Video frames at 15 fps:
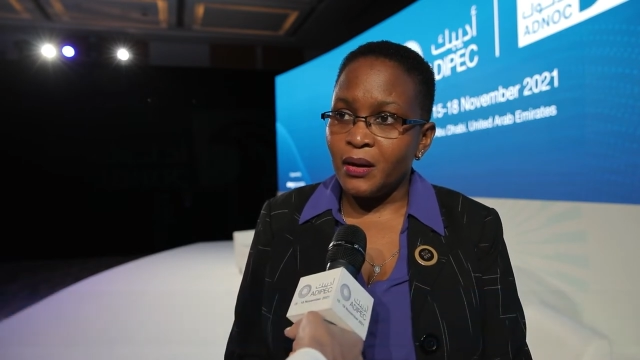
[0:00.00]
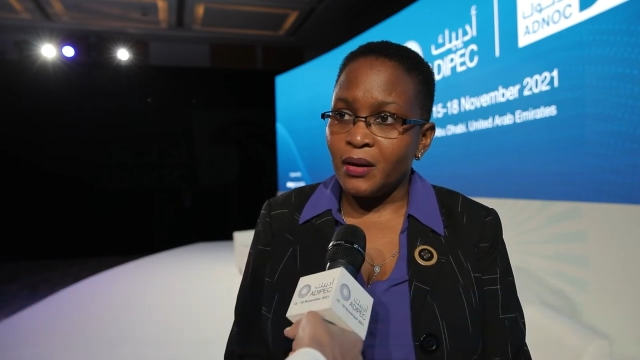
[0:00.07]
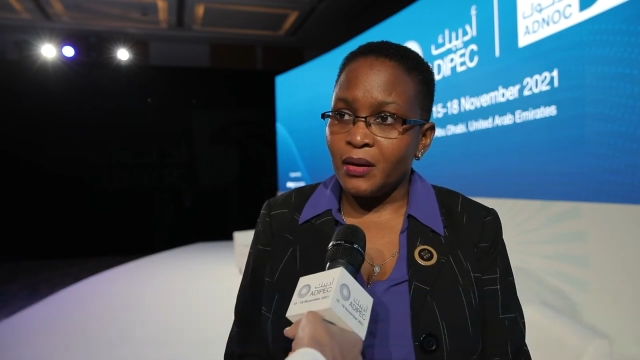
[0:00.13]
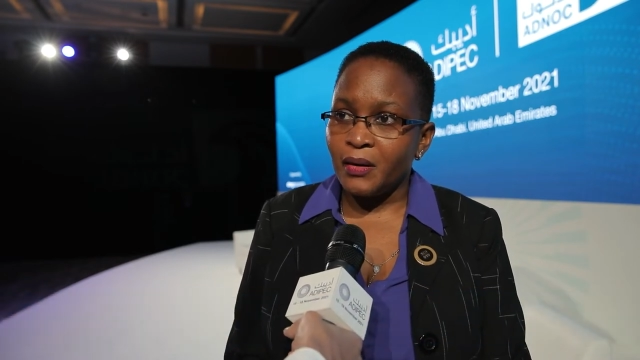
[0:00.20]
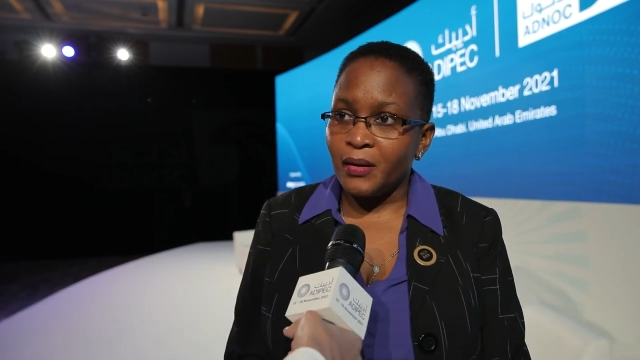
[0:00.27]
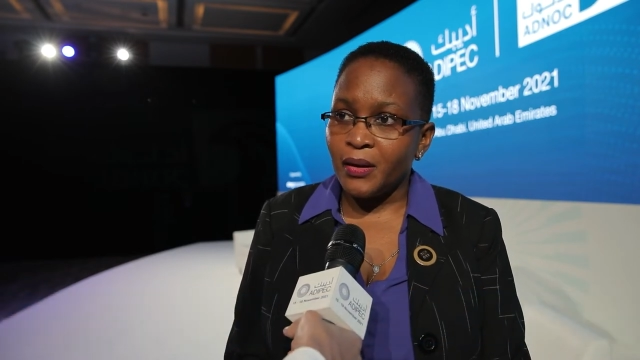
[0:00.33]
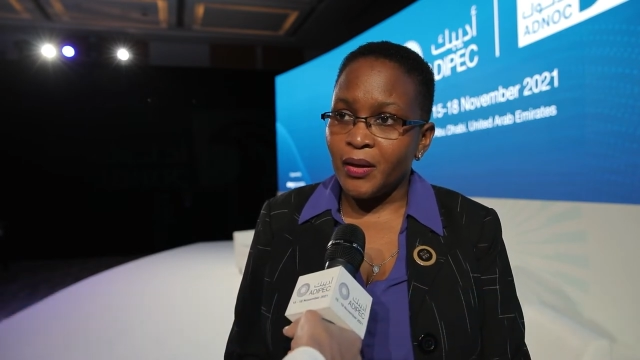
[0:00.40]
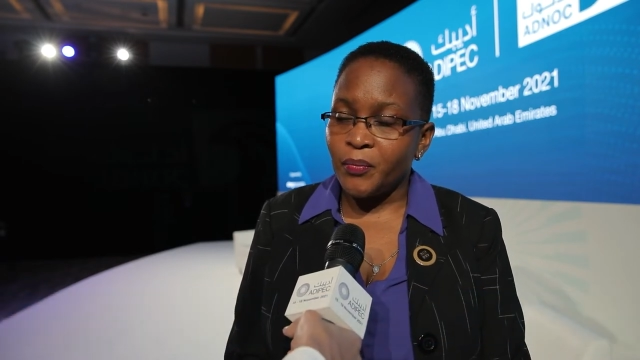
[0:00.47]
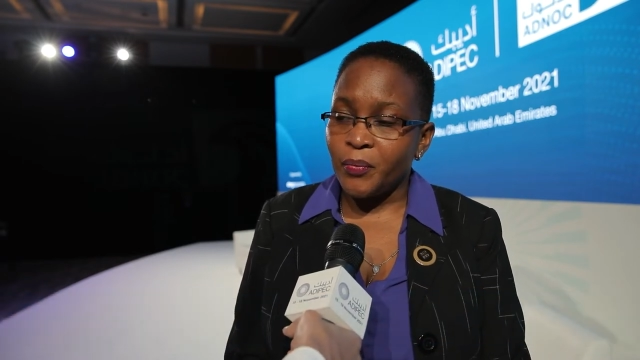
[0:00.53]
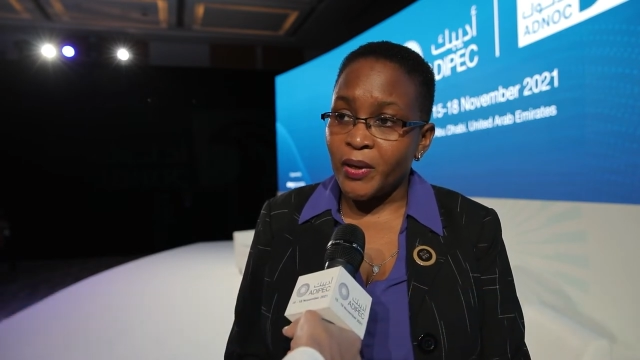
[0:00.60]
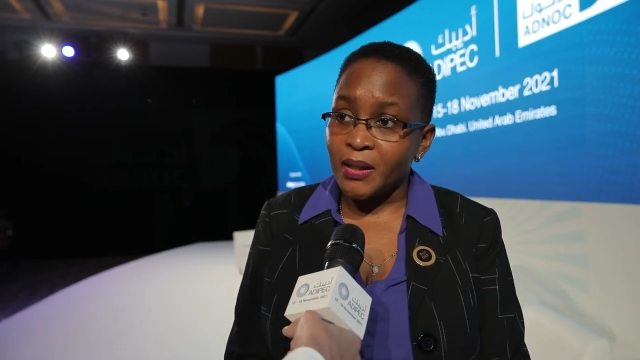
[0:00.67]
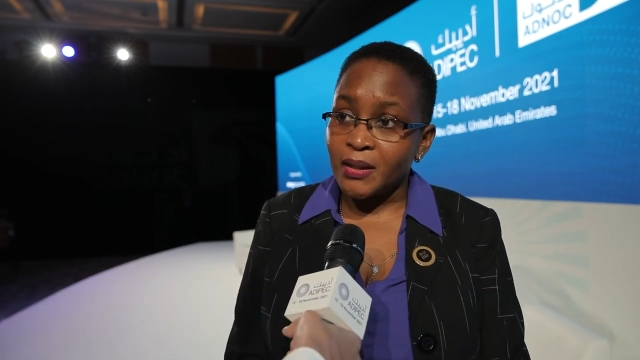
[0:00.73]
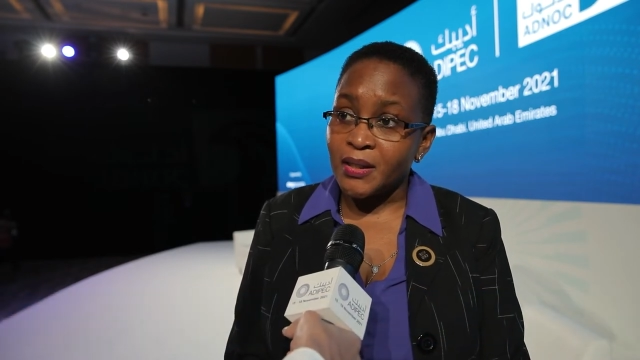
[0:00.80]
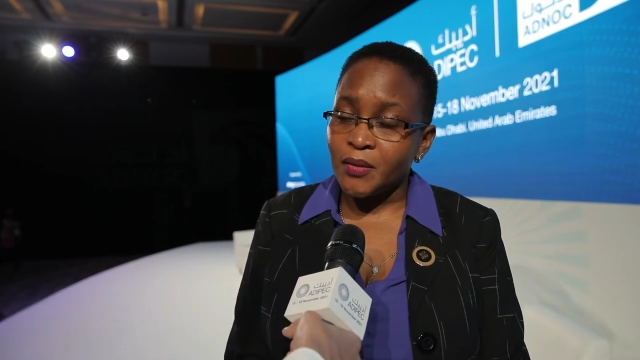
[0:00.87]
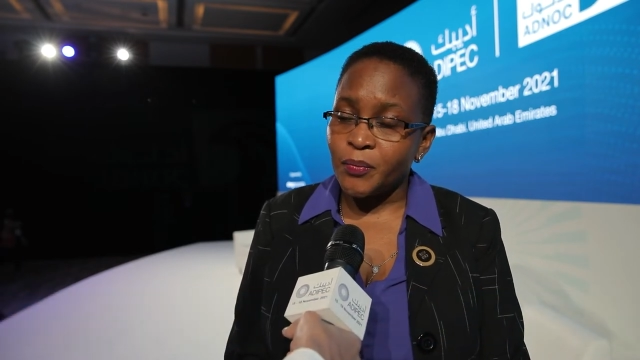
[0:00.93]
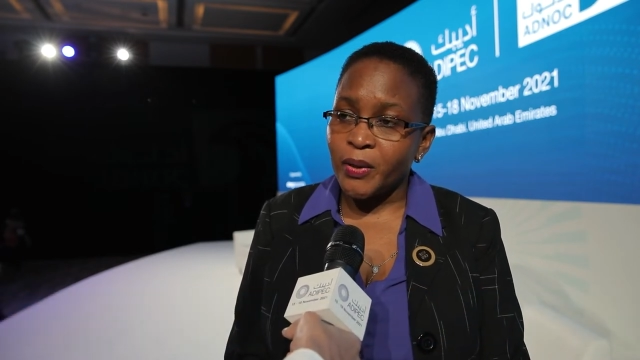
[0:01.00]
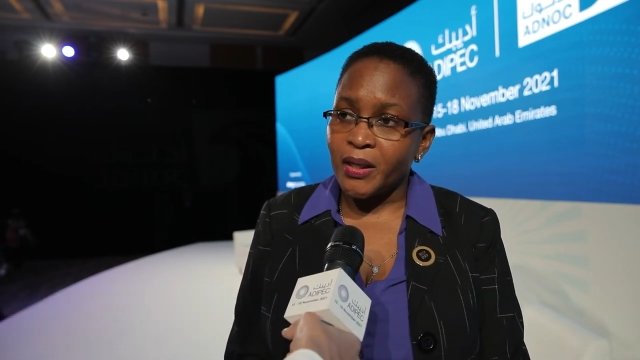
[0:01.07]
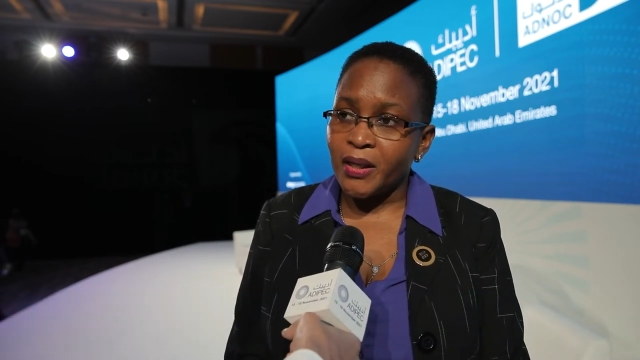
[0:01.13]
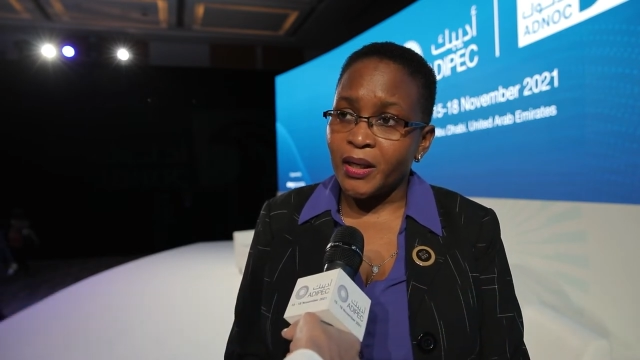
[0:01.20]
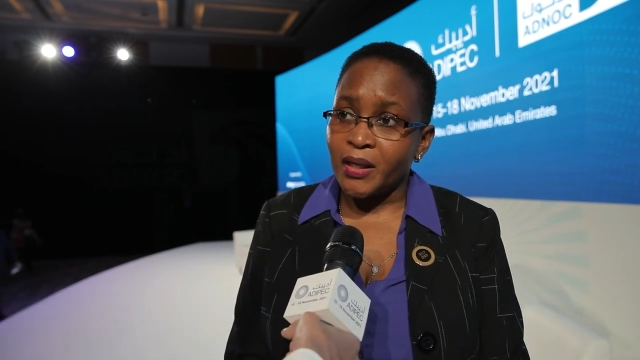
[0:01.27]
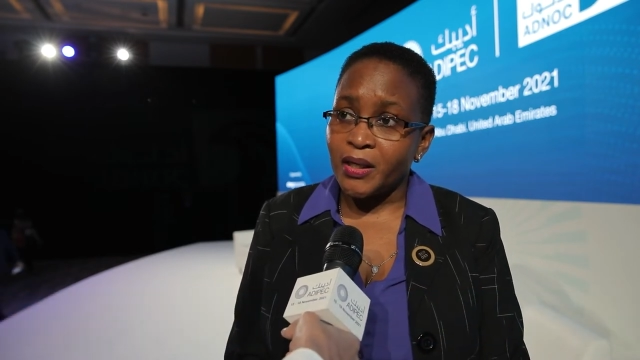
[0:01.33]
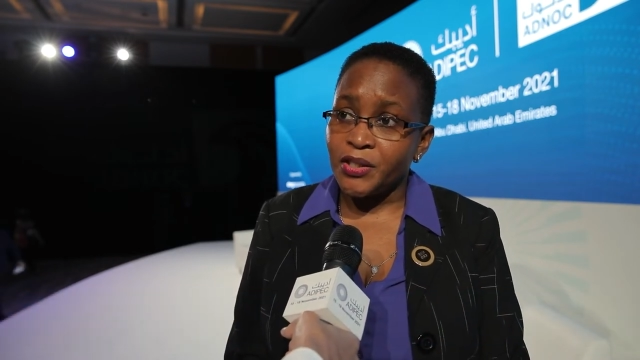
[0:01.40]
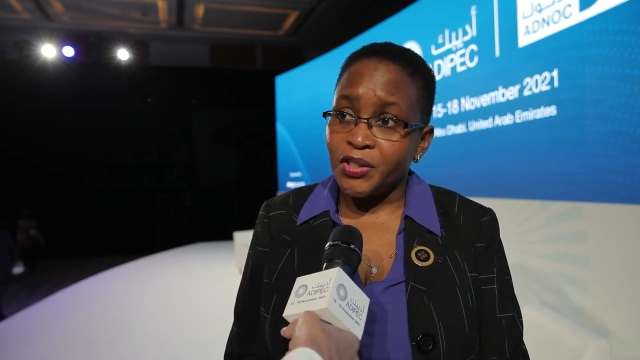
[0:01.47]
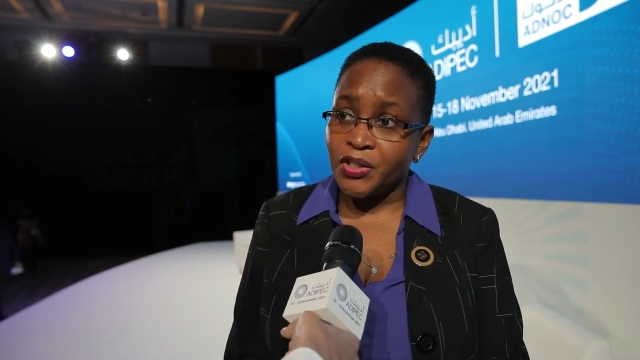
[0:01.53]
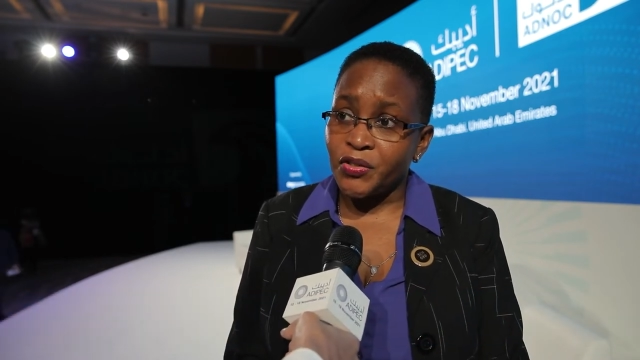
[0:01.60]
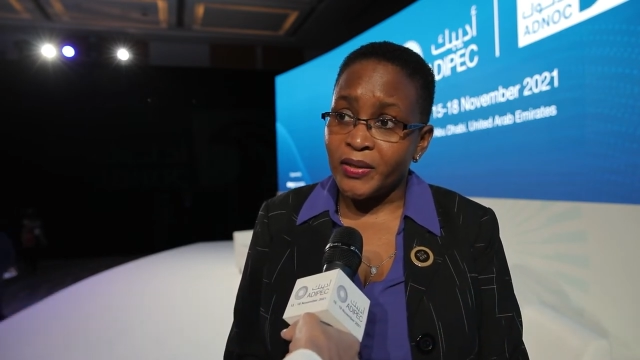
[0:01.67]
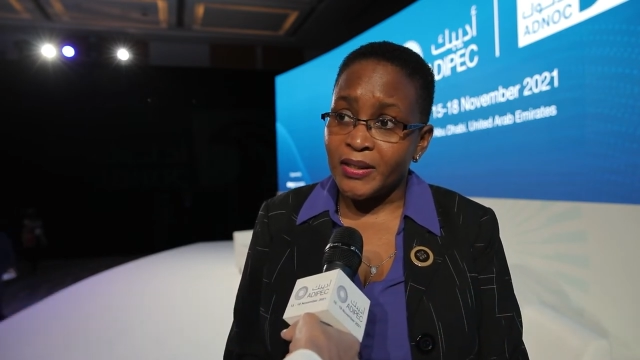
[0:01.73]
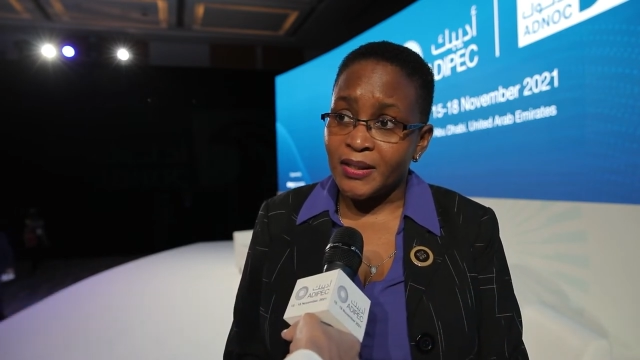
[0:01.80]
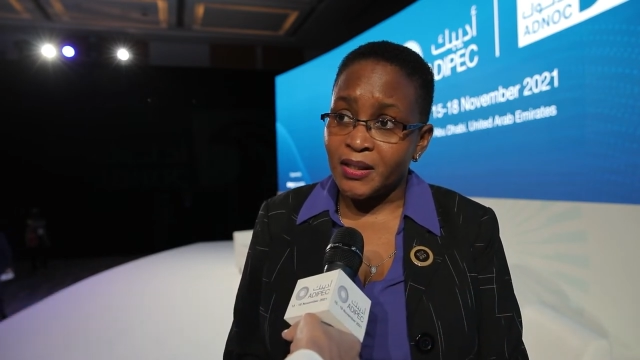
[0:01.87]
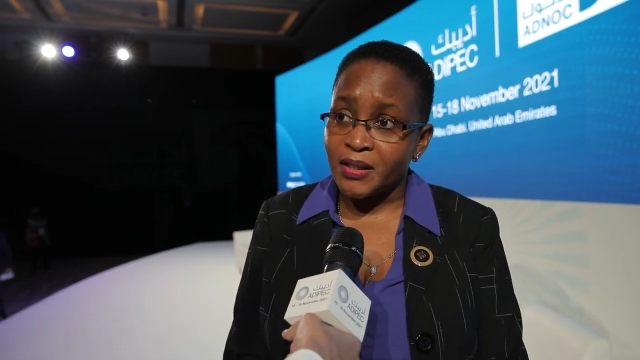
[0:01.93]
impacted by the energy
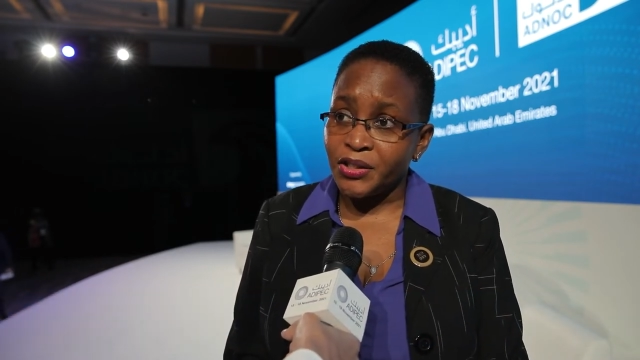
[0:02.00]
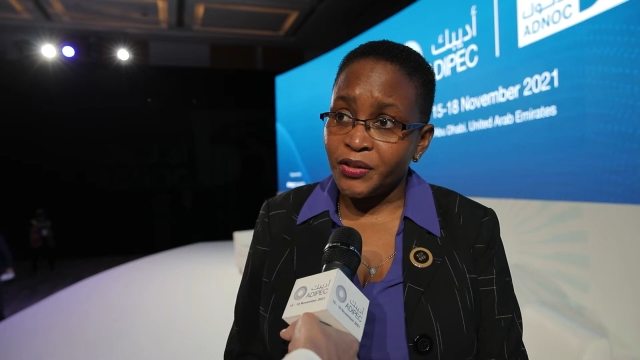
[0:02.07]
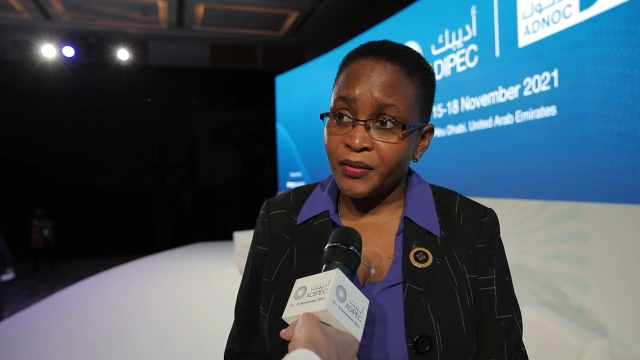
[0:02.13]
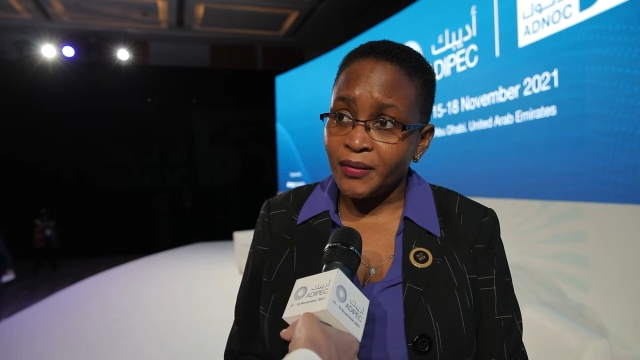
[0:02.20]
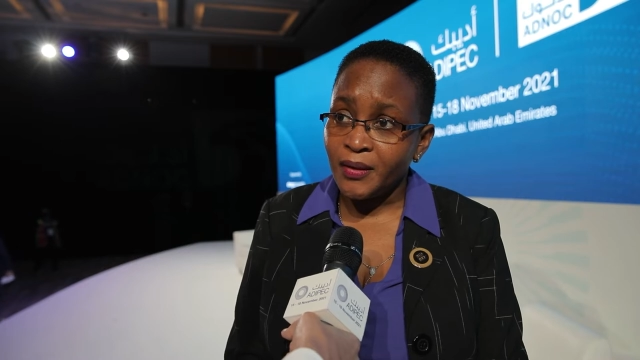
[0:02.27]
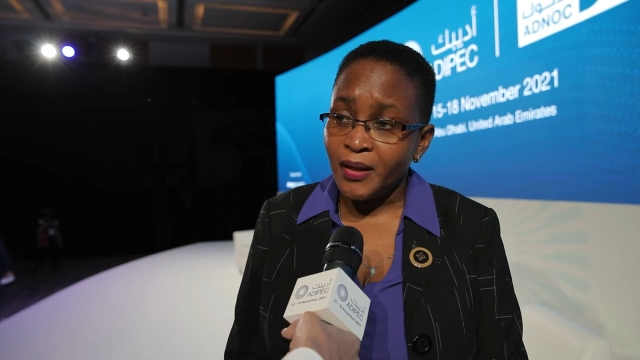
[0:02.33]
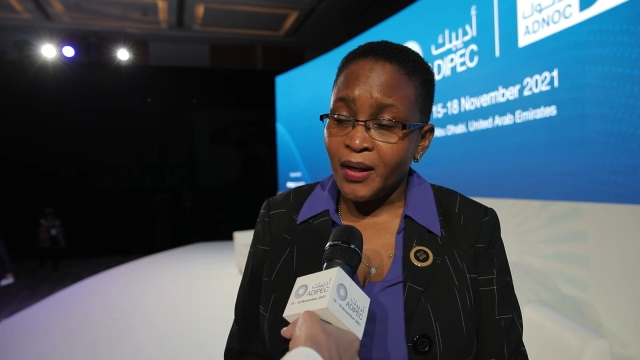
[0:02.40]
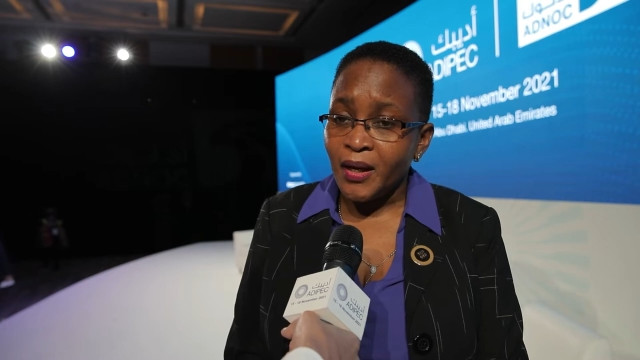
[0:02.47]
transition.